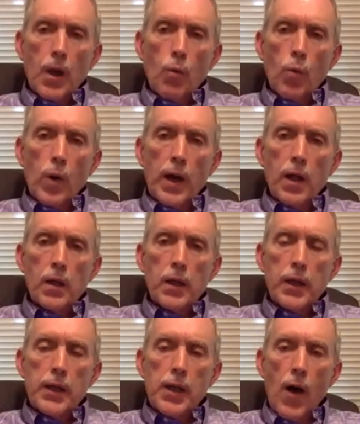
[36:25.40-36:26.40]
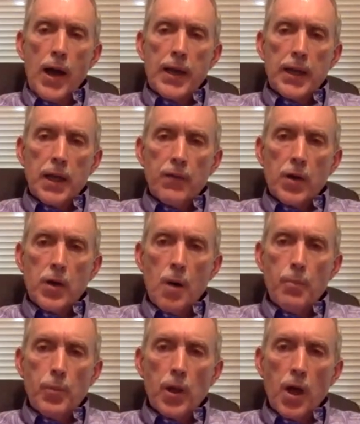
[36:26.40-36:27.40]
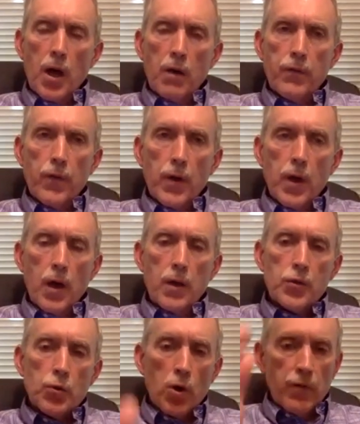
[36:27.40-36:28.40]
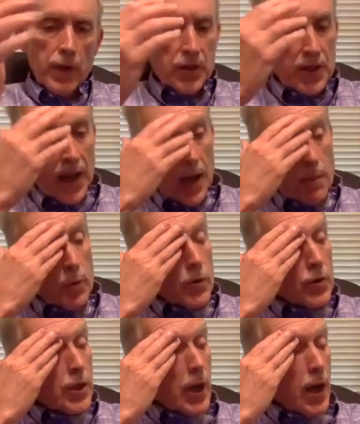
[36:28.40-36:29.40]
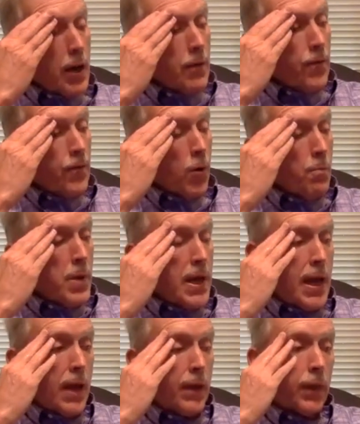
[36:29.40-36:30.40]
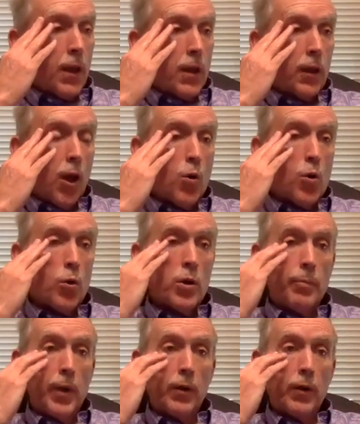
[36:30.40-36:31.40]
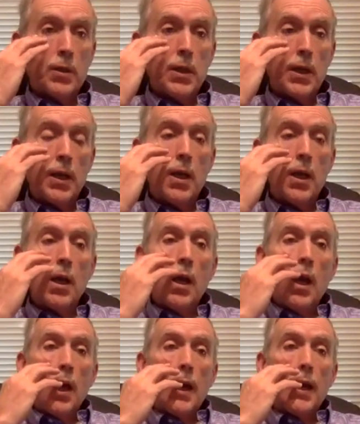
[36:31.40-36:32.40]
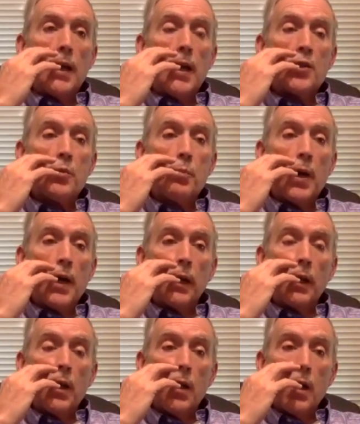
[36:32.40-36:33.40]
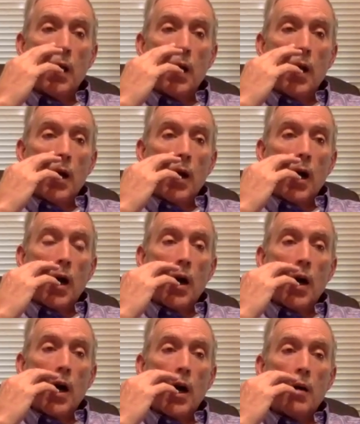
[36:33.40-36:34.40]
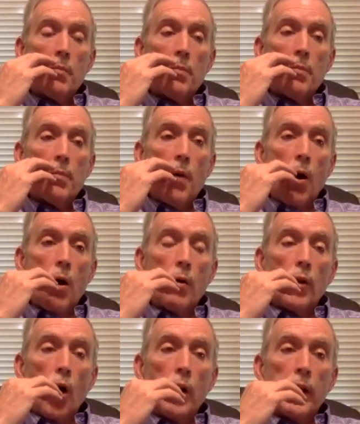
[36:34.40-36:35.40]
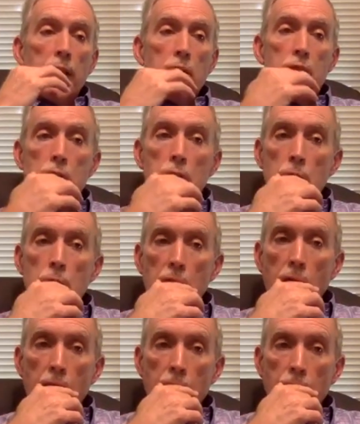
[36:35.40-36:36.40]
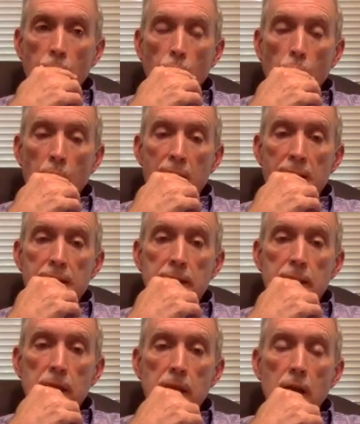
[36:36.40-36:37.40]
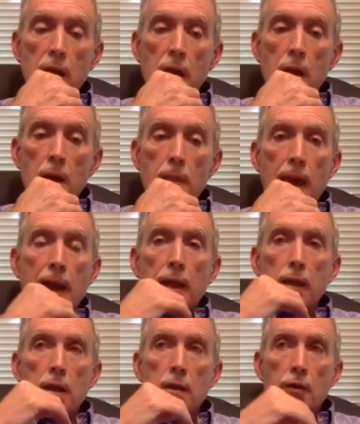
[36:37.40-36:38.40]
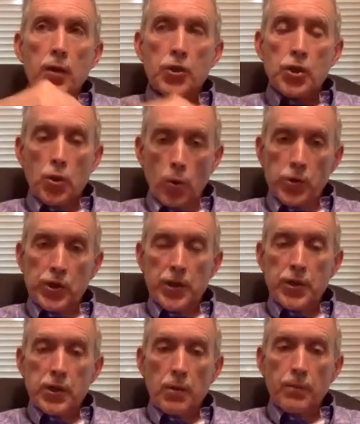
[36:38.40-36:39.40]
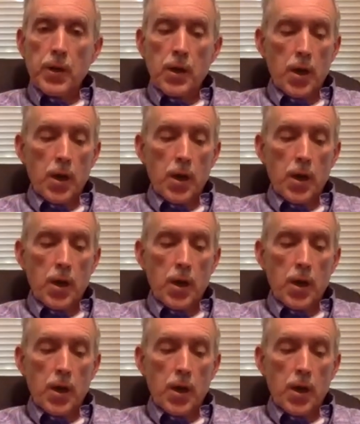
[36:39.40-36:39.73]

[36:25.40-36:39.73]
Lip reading: well, I can give a couple of sort of examples. For me, in the local community, it has been uh, on issues of race and the school system,